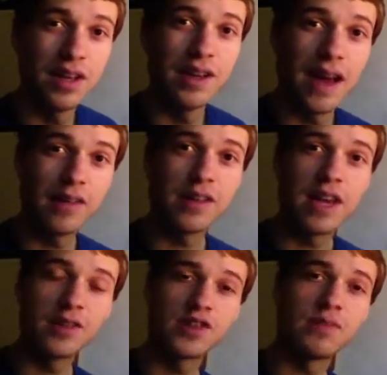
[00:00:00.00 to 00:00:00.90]
Now,
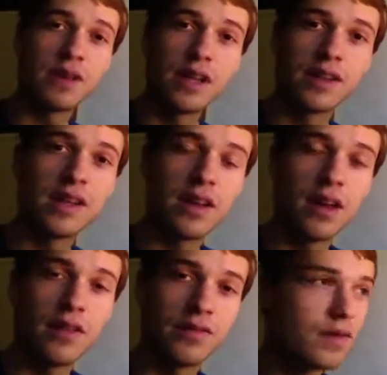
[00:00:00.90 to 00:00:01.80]
instability
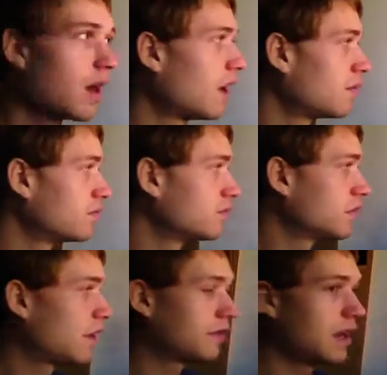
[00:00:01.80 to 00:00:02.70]
of
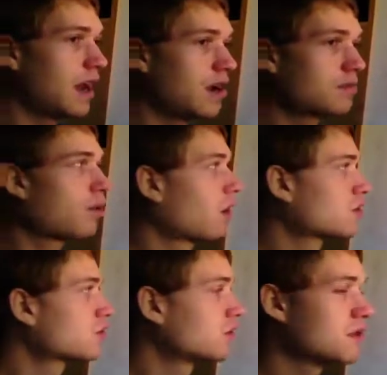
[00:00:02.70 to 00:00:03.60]
an air
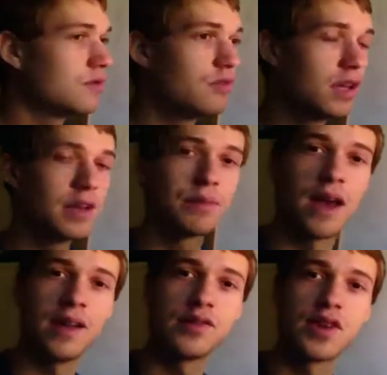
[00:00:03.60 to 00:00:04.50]
parcel, it really
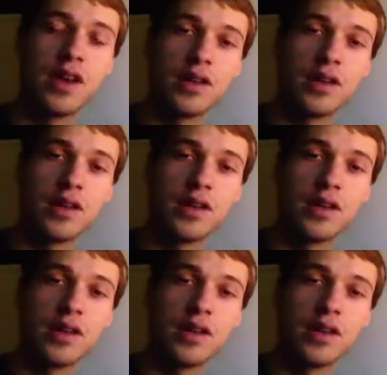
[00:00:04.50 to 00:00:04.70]
depends.